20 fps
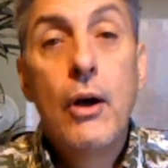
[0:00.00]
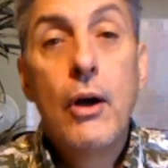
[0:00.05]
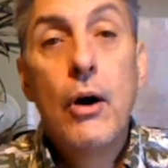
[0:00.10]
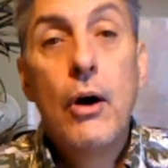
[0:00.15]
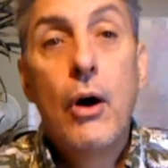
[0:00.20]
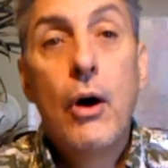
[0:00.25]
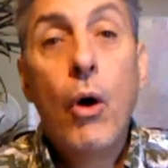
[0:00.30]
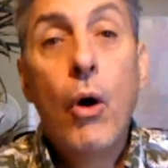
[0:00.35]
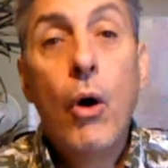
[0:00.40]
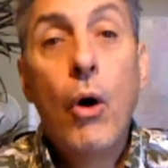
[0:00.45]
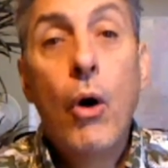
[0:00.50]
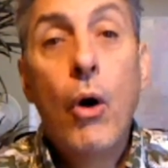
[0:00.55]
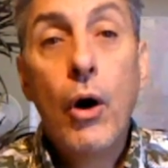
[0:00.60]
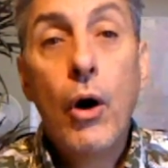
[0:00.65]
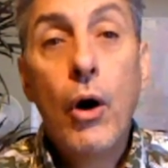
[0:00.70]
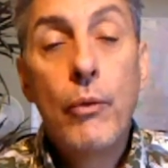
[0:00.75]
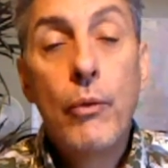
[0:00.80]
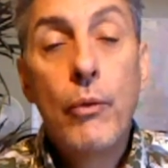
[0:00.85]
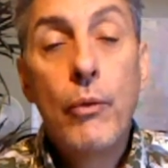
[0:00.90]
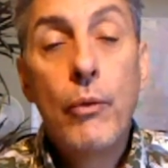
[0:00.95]

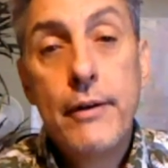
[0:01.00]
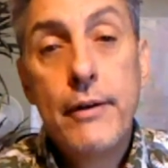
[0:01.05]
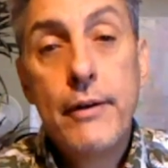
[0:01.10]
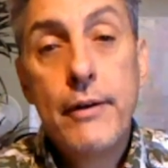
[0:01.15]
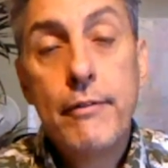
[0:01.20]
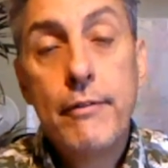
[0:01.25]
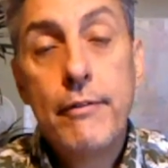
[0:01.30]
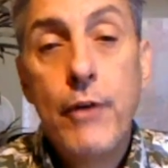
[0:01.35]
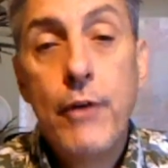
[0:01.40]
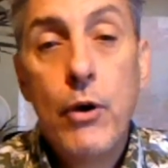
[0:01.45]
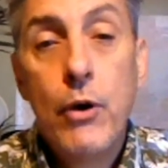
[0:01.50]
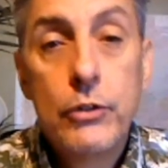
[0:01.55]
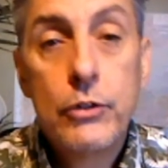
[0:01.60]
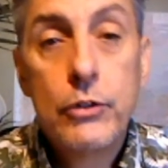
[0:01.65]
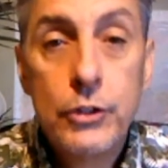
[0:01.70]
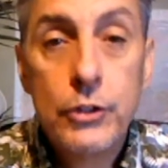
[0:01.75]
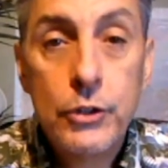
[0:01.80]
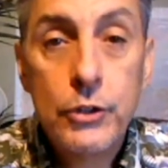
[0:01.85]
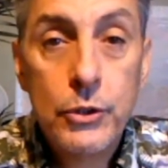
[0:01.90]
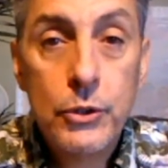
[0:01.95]
Or random folks
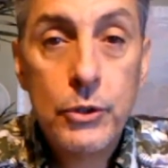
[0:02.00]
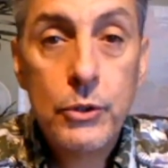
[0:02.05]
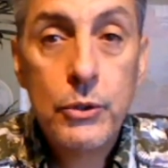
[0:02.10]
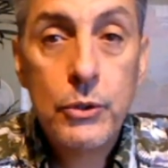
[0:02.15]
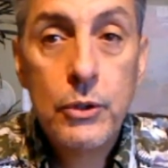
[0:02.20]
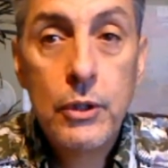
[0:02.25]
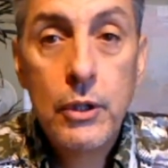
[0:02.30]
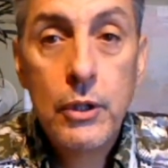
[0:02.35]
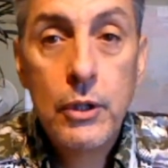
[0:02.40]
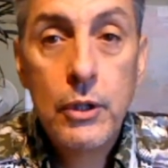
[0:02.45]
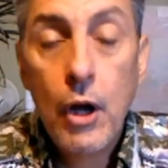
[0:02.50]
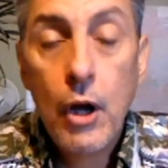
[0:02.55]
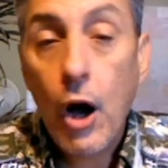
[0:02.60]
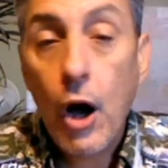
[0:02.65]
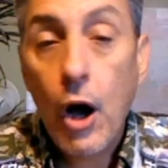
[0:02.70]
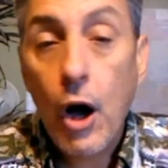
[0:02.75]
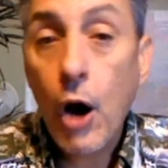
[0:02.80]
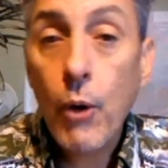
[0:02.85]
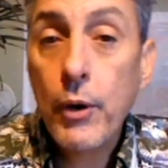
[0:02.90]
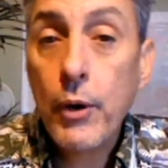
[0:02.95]
who
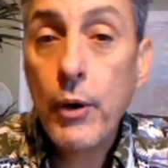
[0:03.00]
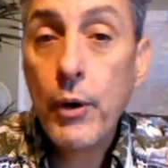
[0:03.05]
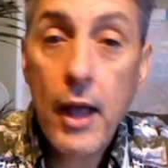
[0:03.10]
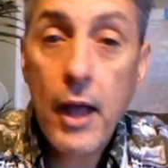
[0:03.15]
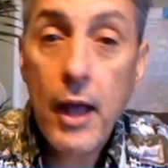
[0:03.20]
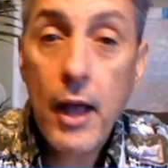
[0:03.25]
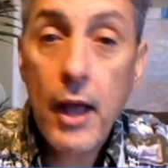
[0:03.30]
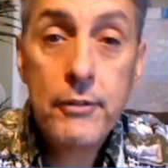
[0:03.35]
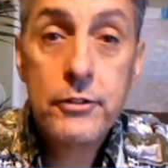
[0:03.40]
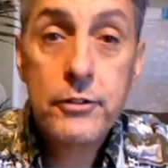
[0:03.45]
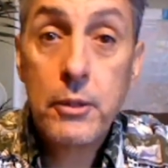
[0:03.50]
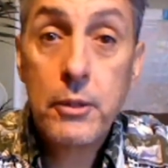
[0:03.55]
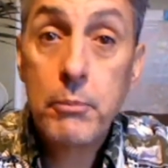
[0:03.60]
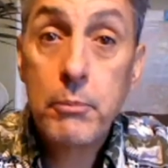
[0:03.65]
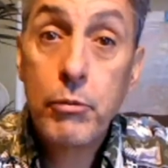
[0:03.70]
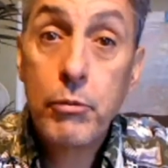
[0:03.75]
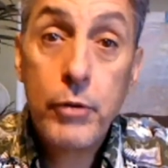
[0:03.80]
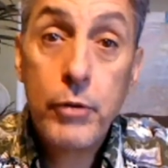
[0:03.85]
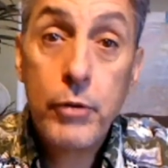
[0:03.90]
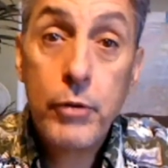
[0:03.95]
already have some
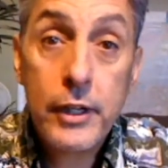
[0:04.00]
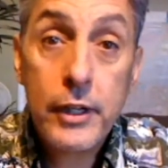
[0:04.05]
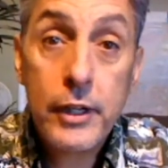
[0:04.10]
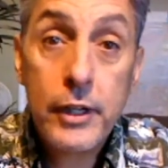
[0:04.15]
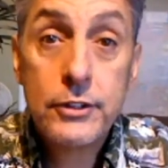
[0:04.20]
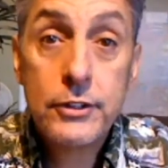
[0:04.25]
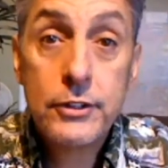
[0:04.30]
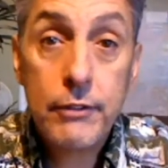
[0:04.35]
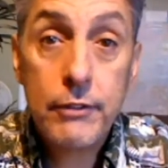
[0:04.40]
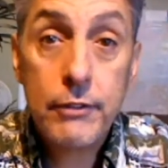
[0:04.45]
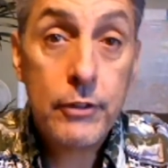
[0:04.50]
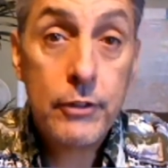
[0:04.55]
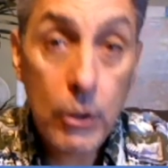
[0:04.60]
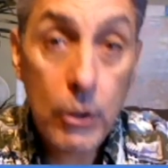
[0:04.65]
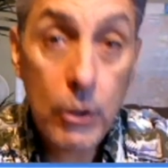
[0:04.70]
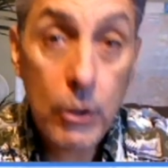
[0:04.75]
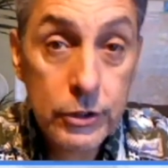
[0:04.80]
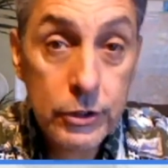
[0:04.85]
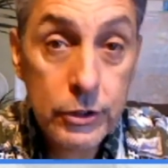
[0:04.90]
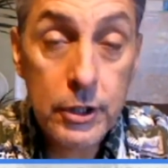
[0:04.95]
preconceived
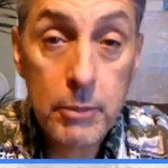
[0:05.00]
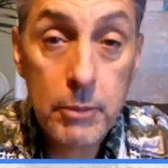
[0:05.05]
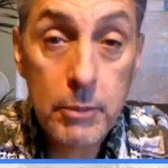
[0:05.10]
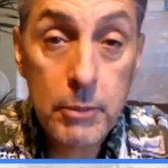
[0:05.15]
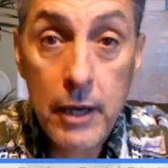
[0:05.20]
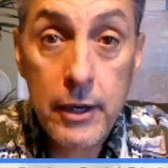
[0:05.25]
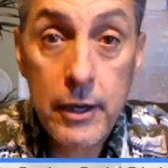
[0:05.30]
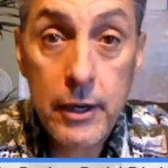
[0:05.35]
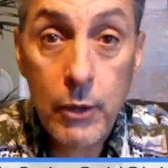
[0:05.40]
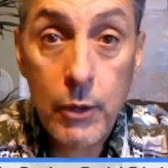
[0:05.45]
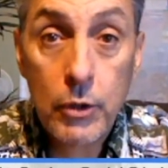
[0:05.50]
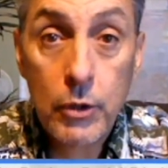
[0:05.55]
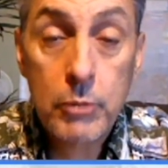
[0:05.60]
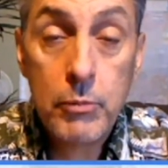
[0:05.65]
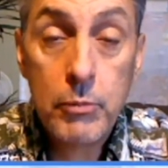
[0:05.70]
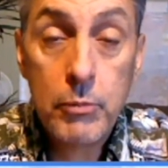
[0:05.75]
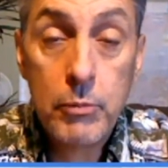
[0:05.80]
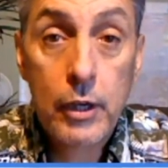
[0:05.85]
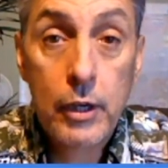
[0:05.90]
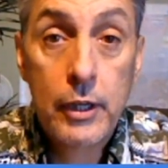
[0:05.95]
notion about network
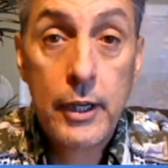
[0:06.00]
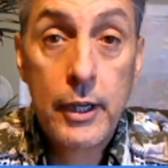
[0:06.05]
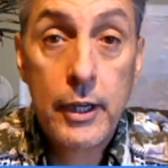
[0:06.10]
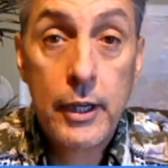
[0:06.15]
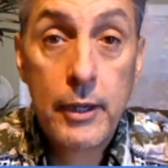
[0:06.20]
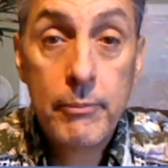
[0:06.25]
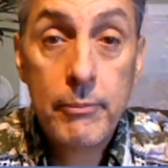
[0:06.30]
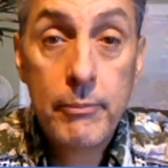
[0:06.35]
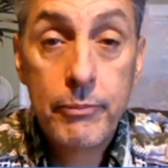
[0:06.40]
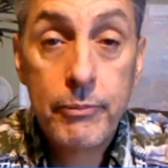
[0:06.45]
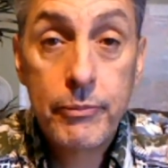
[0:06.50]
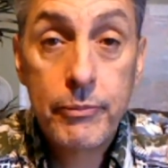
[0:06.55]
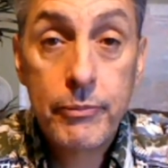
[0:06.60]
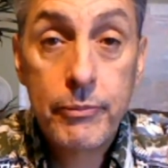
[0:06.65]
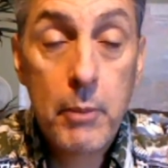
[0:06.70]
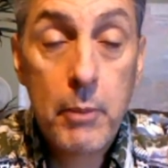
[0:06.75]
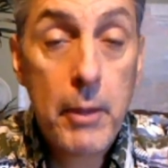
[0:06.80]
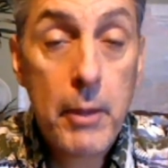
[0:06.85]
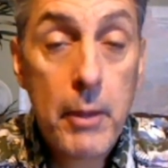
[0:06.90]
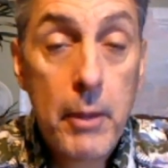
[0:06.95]
marketing,
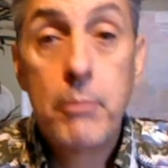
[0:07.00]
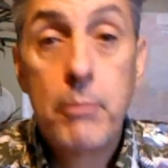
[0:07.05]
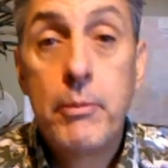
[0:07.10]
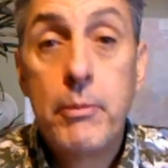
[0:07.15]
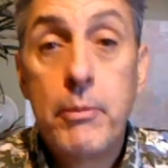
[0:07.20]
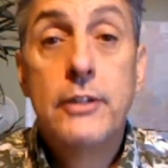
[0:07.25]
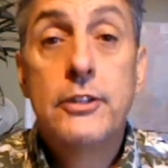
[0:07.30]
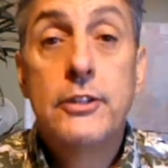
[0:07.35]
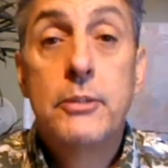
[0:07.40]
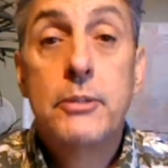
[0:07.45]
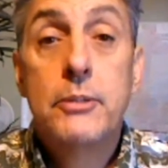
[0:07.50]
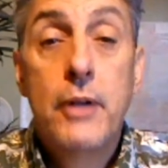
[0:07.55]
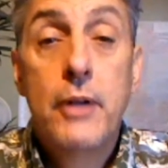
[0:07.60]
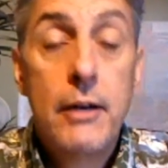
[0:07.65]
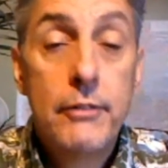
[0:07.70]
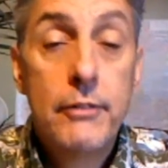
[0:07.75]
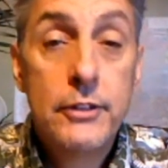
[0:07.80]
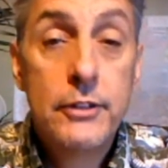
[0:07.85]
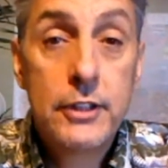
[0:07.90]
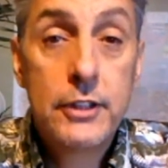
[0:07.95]
about it being some kind
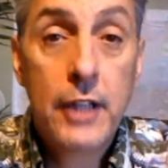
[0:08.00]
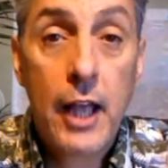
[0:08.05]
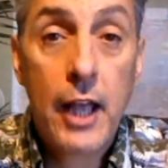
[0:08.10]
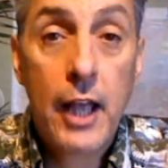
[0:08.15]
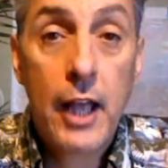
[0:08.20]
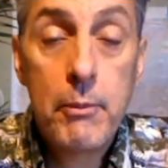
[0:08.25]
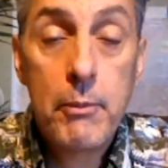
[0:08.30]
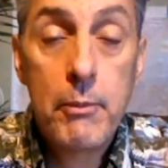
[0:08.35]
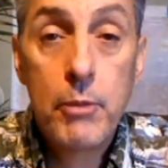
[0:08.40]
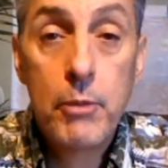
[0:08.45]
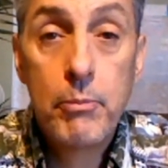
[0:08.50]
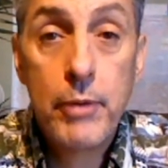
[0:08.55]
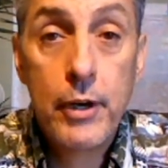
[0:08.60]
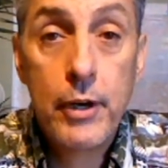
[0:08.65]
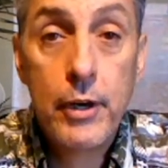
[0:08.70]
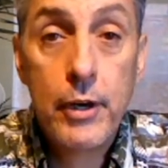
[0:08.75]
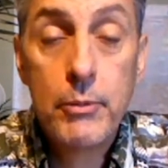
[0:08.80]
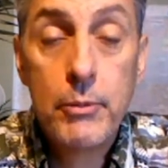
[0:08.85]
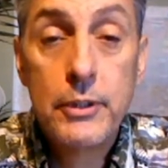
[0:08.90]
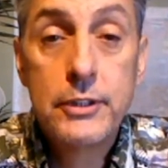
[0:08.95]
of a scam or a
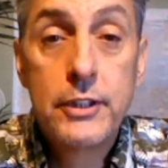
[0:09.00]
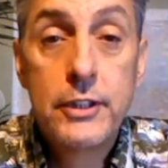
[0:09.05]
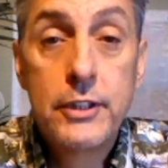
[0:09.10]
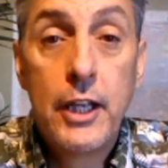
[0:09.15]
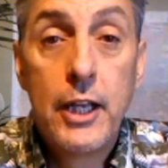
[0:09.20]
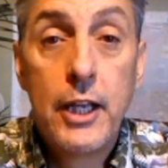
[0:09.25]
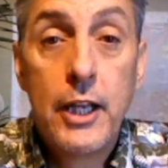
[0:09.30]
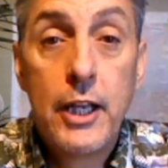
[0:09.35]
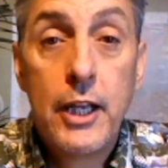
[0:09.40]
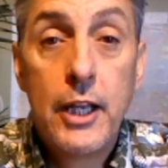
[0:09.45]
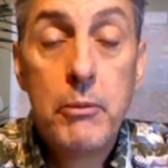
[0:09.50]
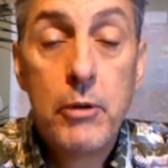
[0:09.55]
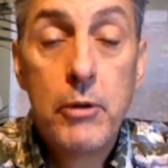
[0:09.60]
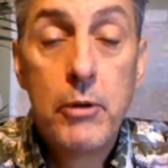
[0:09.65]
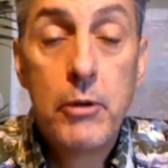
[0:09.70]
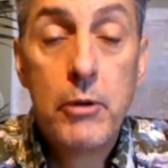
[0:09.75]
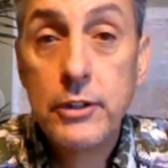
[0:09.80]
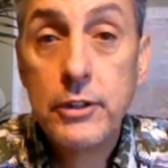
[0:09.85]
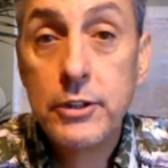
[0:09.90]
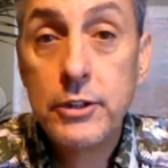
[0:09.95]
pyramid scheme or a
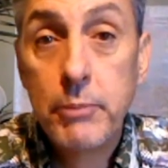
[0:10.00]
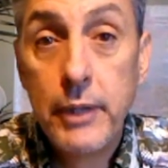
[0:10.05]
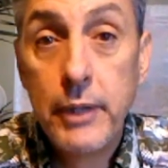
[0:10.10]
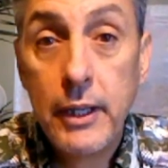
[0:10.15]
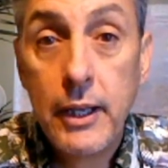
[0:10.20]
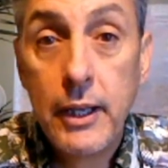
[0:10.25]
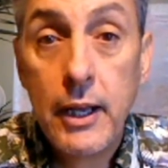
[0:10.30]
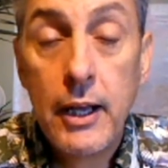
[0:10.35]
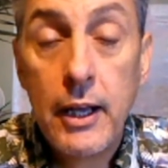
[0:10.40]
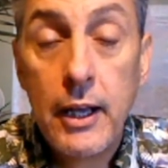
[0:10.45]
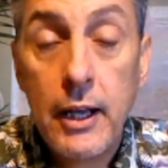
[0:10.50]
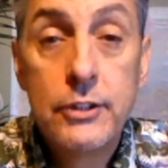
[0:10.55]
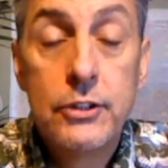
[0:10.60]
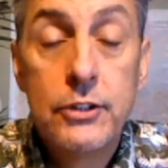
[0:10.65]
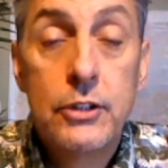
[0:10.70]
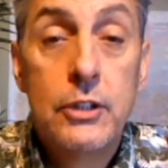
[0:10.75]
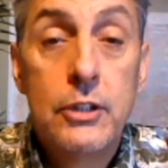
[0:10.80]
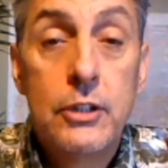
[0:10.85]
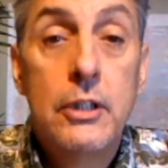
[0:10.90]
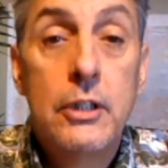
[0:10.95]
bunch of BS
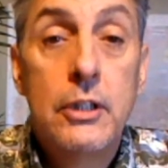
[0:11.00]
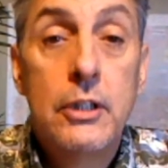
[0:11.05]
or,